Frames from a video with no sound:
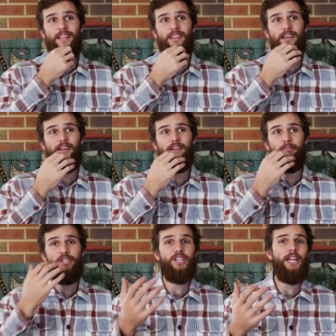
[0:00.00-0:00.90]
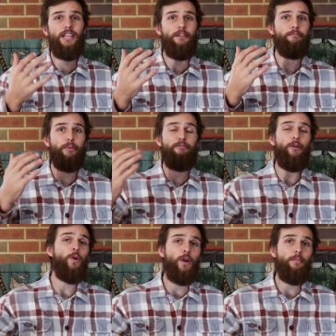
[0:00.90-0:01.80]
the machine didn't
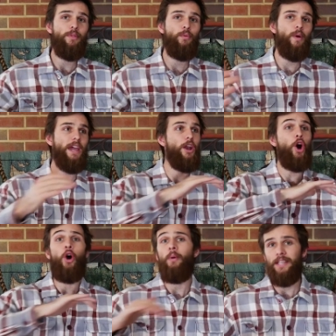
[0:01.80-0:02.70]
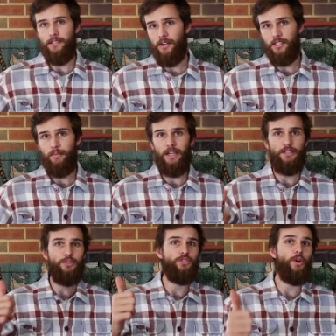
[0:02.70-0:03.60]
perform the way it always does
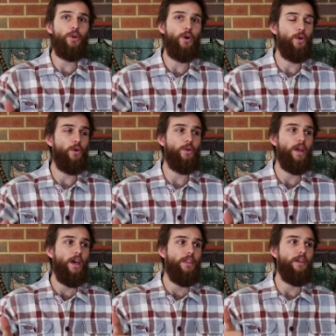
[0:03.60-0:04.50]
because it was so cold.